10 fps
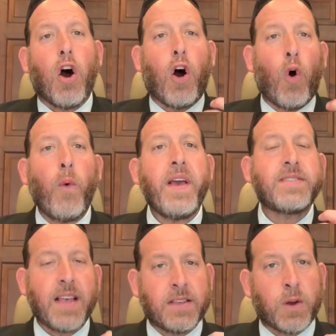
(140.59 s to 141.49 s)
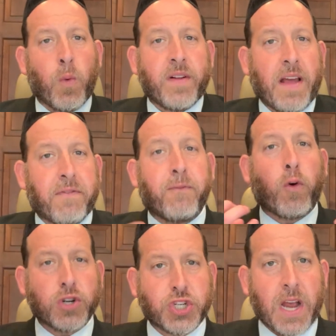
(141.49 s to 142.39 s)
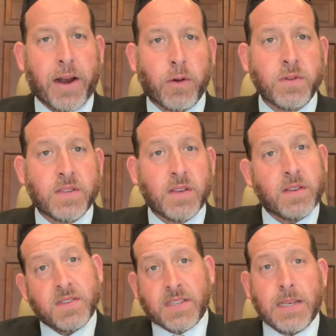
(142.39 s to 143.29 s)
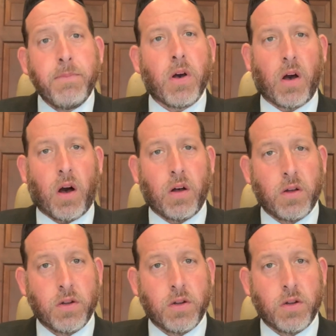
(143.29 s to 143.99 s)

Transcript: always is a word that foreshadows simcha,